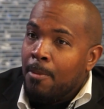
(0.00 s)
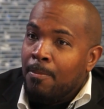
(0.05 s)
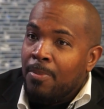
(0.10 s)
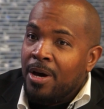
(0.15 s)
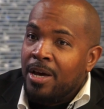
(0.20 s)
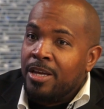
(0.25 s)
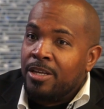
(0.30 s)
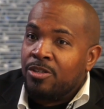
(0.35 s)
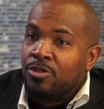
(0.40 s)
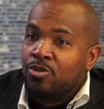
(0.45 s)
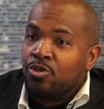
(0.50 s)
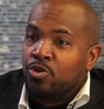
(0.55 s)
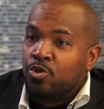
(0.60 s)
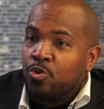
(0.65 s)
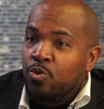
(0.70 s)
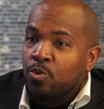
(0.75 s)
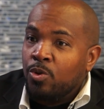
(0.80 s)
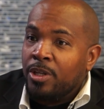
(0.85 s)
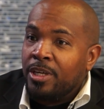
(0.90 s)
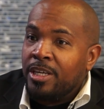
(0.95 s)
but
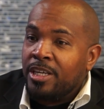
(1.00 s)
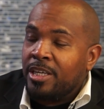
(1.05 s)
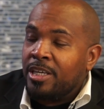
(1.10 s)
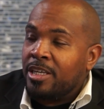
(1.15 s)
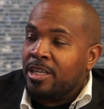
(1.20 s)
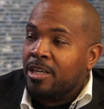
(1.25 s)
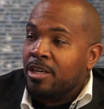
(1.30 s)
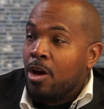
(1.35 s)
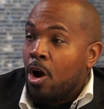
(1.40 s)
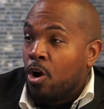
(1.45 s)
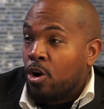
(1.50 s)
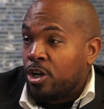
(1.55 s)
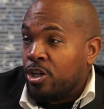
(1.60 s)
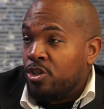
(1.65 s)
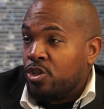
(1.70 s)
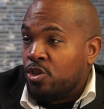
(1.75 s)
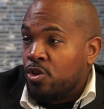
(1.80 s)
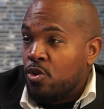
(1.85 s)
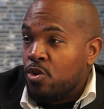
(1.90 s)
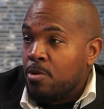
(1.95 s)
truly are
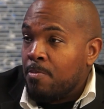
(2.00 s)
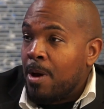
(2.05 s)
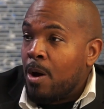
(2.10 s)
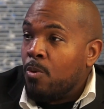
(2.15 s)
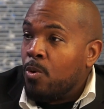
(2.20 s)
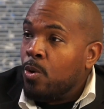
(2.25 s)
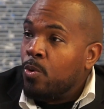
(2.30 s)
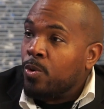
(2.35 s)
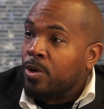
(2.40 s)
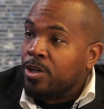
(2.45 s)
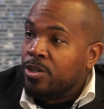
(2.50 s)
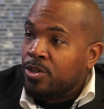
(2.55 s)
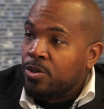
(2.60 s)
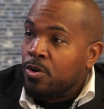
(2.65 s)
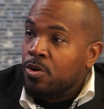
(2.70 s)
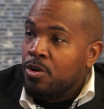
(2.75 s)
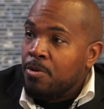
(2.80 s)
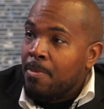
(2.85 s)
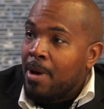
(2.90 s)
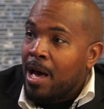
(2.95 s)
concerned about what we're
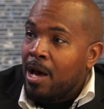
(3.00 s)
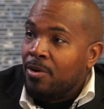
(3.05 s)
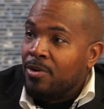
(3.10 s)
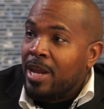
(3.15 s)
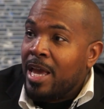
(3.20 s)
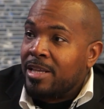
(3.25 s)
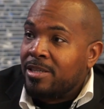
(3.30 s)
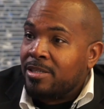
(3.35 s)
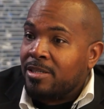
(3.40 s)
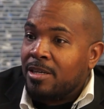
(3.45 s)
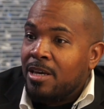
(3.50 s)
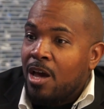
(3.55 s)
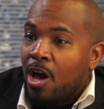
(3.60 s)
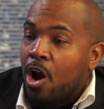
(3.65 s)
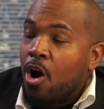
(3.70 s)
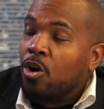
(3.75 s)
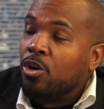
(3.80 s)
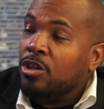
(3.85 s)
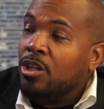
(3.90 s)
concerned about. And that's our